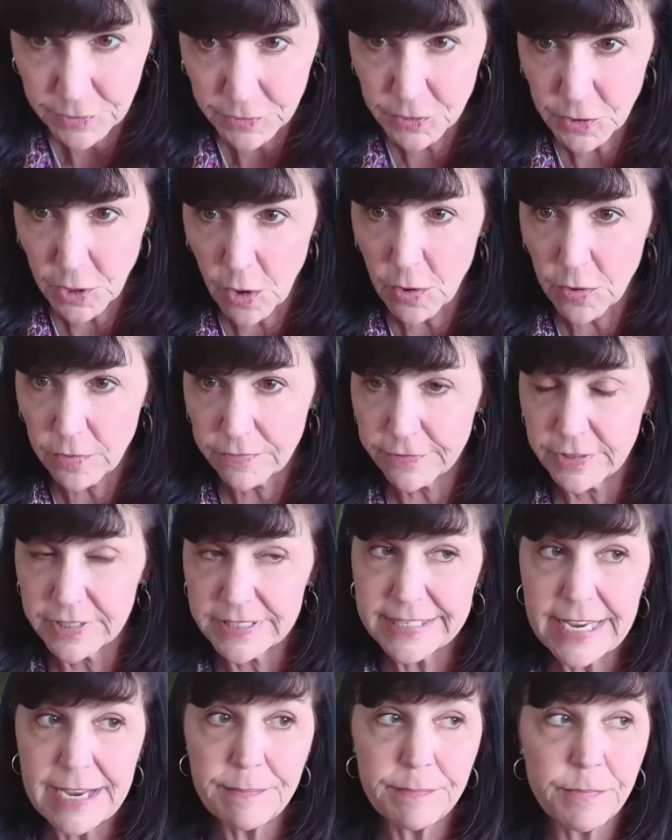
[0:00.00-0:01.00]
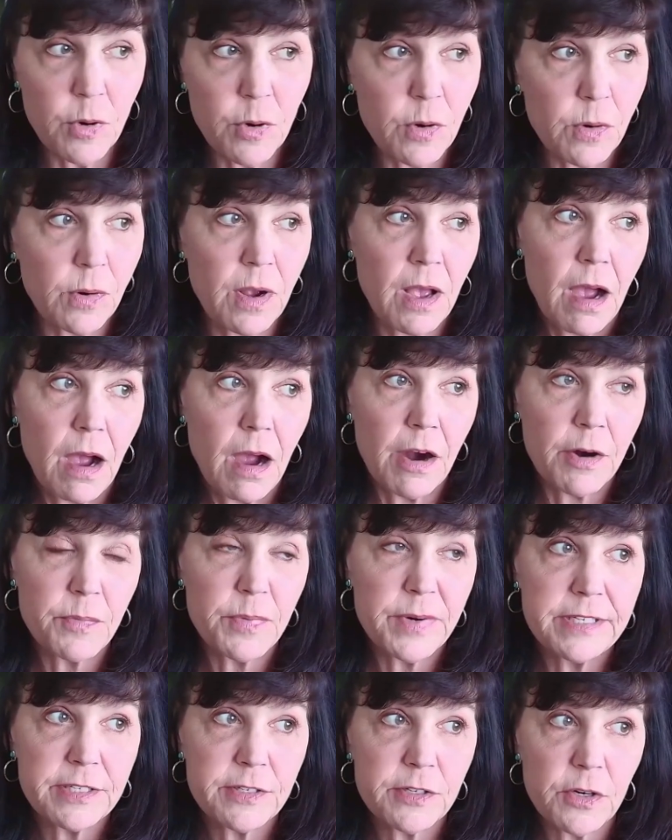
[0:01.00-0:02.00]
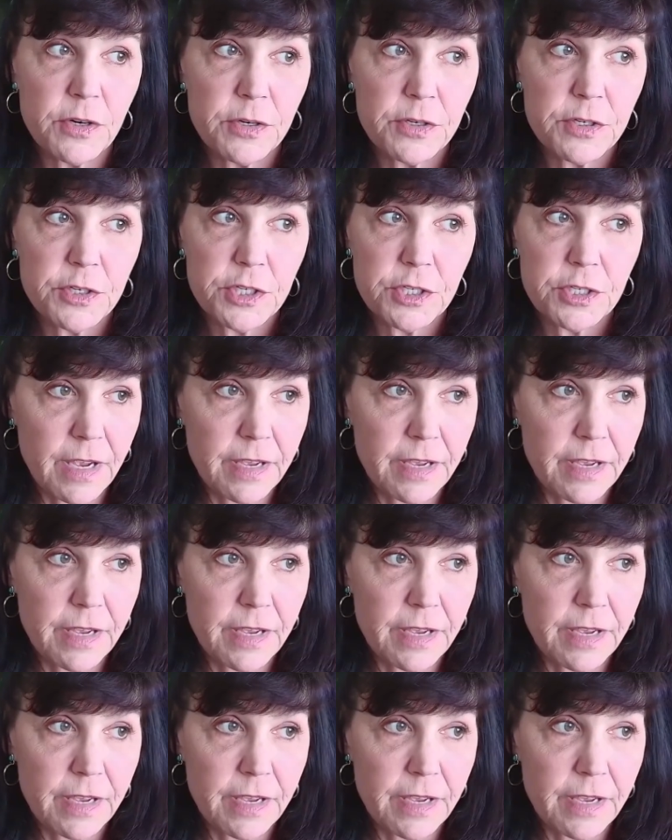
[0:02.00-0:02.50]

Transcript: So, for example, our research,